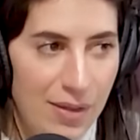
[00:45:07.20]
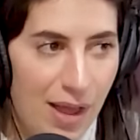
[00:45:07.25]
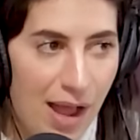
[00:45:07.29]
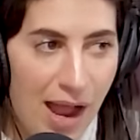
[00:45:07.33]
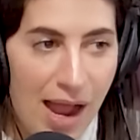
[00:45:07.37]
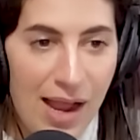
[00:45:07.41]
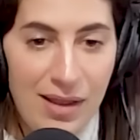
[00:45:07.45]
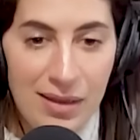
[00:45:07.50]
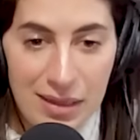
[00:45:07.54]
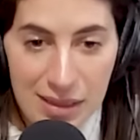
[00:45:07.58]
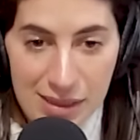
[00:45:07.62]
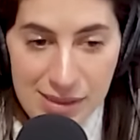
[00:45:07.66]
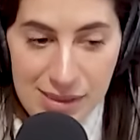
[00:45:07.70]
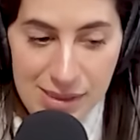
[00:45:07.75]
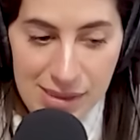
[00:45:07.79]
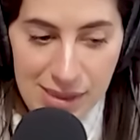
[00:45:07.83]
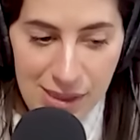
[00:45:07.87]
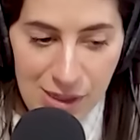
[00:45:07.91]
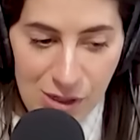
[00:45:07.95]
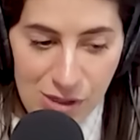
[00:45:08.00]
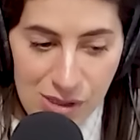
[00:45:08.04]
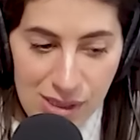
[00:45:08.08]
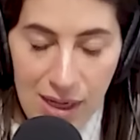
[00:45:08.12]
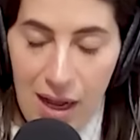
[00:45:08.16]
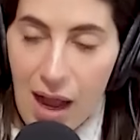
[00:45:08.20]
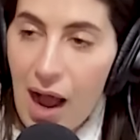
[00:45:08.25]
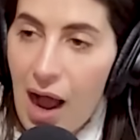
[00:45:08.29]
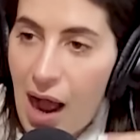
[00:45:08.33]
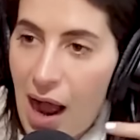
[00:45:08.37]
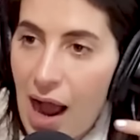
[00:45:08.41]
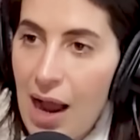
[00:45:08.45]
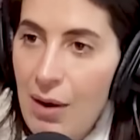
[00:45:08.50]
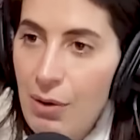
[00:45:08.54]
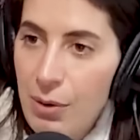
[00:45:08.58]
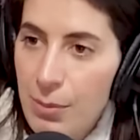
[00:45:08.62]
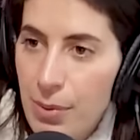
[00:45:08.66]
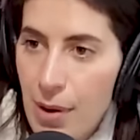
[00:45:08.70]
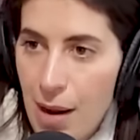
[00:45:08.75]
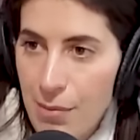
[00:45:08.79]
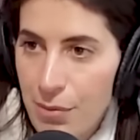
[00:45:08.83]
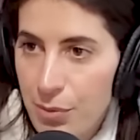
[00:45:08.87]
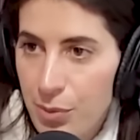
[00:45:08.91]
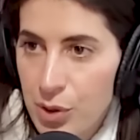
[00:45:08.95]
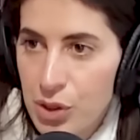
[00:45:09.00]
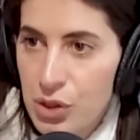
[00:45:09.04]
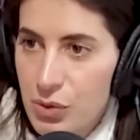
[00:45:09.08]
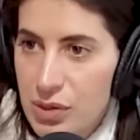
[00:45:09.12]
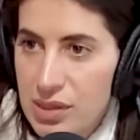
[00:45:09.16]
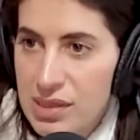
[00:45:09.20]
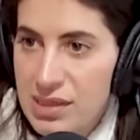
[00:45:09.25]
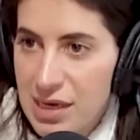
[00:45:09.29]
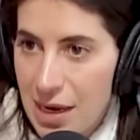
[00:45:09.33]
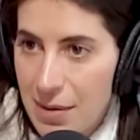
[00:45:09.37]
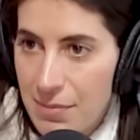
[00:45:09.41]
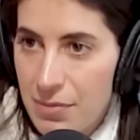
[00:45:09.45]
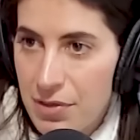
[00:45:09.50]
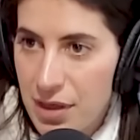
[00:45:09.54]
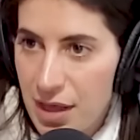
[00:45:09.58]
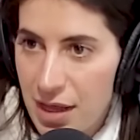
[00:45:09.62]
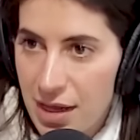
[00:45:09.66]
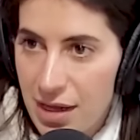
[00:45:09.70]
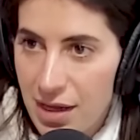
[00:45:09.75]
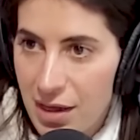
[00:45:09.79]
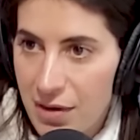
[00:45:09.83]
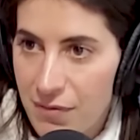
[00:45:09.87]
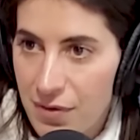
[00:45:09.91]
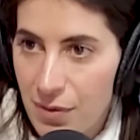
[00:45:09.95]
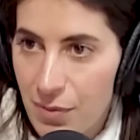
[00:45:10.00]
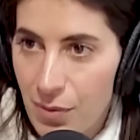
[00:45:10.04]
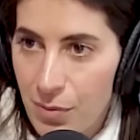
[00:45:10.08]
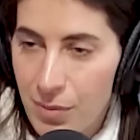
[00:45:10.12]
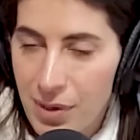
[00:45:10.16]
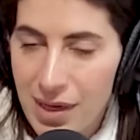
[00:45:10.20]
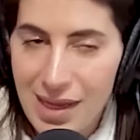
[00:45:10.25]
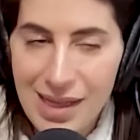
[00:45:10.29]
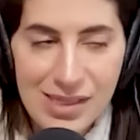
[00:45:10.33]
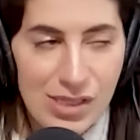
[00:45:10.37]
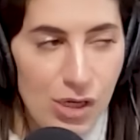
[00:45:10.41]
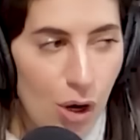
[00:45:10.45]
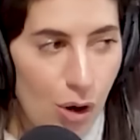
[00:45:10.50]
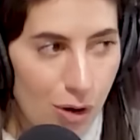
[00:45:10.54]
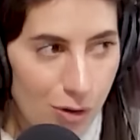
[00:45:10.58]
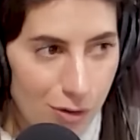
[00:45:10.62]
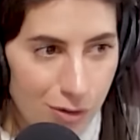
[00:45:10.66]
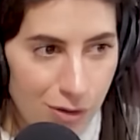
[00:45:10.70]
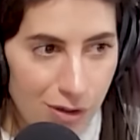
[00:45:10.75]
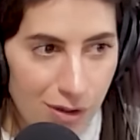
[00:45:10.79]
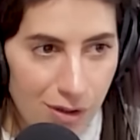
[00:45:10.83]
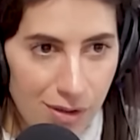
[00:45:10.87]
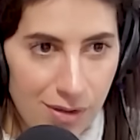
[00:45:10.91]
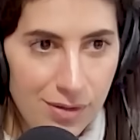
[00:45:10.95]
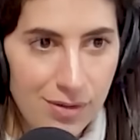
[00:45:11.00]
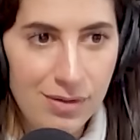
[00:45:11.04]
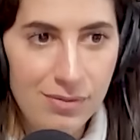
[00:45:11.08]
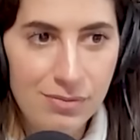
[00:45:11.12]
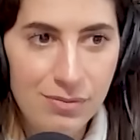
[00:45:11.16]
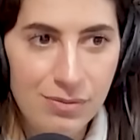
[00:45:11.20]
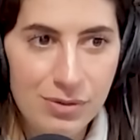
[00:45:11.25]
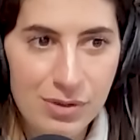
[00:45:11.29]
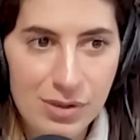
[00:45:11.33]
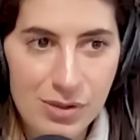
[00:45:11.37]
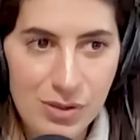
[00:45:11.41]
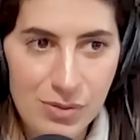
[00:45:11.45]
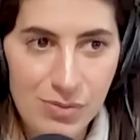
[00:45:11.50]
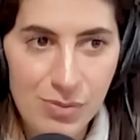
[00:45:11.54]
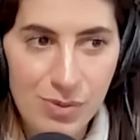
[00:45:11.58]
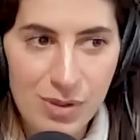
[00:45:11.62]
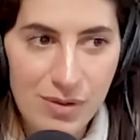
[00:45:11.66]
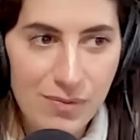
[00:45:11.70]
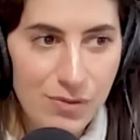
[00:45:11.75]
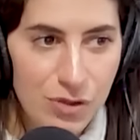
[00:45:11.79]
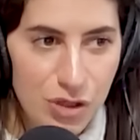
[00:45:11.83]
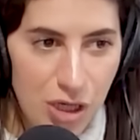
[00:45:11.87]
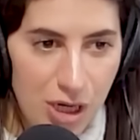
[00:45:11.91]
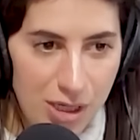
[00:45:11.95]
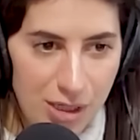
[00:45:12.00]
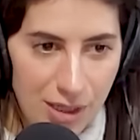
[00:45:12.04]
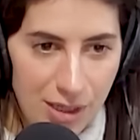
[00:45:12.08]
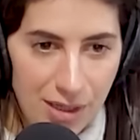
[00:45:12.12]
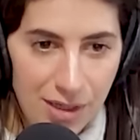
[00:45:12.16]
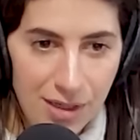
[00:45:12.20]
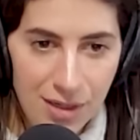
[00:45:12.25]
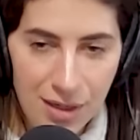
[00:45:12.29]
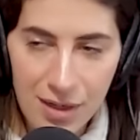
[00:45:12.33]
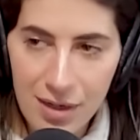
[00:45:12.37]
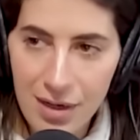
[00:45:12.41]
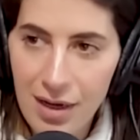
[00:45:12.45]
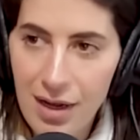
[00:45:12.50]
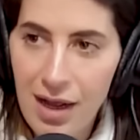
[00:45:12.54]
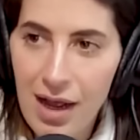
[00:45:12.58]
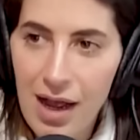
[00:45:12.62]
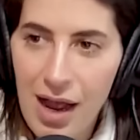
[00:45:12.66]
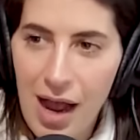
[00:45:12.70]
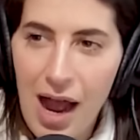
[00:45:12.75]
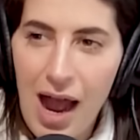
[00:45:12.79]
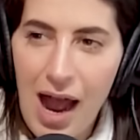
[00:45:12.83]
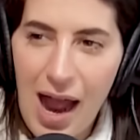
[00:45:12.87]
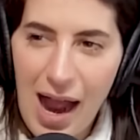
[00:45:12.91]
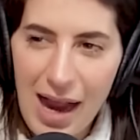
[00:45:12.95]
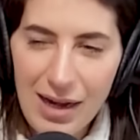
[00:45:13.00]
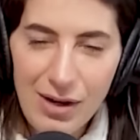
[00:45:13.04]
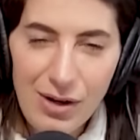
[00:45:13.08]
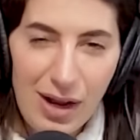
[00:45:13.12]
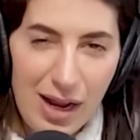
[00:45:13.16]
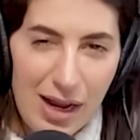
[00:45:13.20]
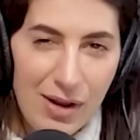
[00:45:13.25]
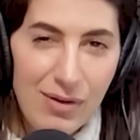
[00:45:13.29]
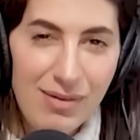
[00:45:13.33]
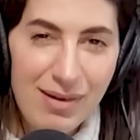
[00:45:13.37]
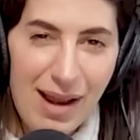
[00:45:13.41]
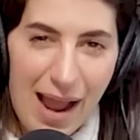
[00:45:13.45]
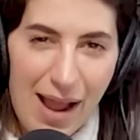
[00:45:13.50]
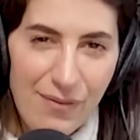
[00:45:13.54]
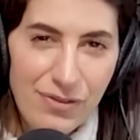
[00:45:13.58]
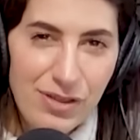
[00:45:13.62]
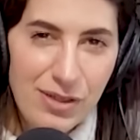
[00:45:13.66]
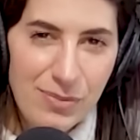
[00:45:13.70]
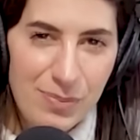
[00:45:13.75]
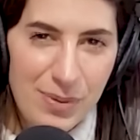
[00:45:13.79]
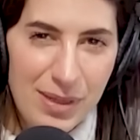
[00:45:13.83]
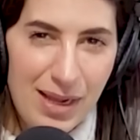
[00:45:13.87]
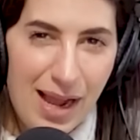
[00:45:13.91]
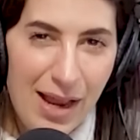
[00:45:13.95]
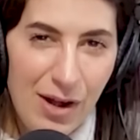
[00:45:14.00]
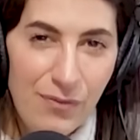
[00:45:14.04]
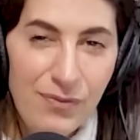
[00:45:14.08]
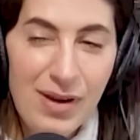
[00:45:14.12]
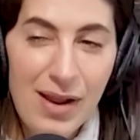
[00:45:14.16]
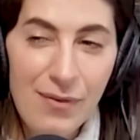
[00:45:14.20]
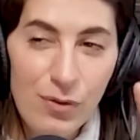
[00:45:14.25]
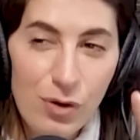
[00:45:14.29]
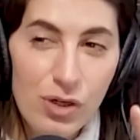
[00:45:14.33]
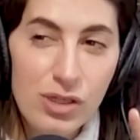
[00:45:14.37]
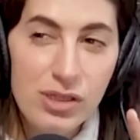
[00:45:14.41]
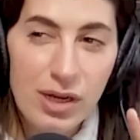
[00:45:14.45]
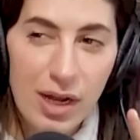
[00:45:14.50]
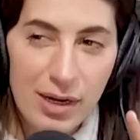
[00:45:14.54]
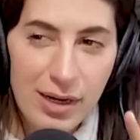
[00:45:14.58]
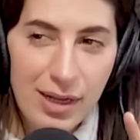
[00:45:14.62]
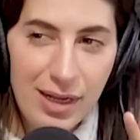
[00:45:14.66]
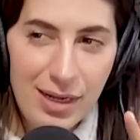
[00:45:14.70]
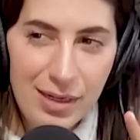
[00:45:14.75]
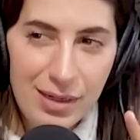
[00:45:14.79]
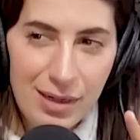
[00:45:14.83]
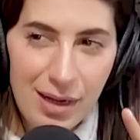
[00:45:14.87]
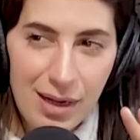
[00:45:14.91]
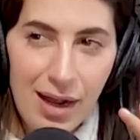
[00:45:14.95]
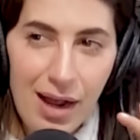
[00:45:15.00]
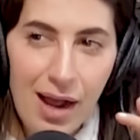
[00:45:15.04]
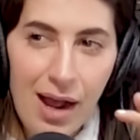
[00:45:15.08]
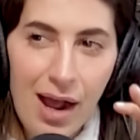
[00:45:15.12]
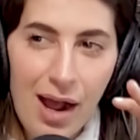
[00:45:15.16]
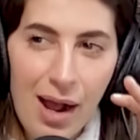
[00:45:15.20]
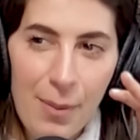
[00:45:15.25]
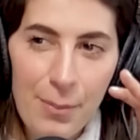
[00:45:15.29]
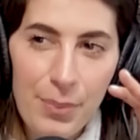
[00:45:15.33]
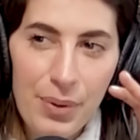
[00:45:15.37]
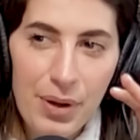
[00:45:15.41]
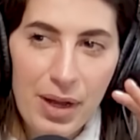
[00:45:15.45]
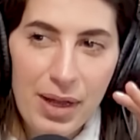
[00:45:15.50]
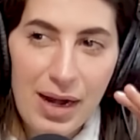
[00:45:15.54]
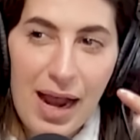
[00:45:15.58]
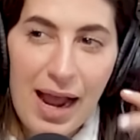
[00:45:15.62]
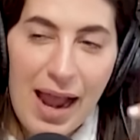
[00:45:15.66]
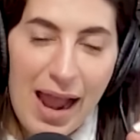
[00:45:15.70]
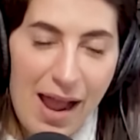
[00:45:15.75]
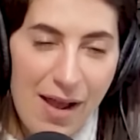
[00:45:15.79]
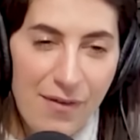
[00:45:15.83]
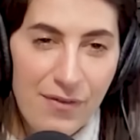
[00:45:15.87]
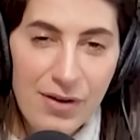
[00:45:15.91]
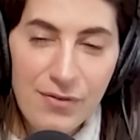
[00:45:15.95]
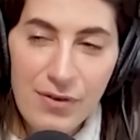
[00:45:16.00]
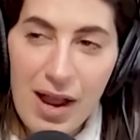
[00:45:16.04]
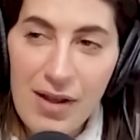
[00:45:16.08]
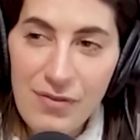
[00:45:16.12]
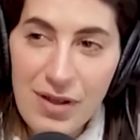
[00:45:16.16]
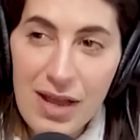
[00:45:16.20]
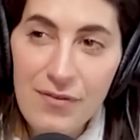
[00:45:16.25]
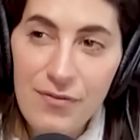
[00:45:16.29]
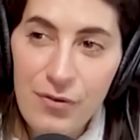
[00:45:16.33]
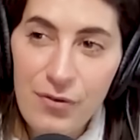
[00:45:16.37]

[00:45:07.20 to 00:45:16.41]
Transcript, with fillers: I, because here's the thing. I would probably do the same thing if it were mm. me. It's harder harder to do with a vagina. Could you? I don't. I'd have to be. I'd have never done it, but I have. That's had, if I've we get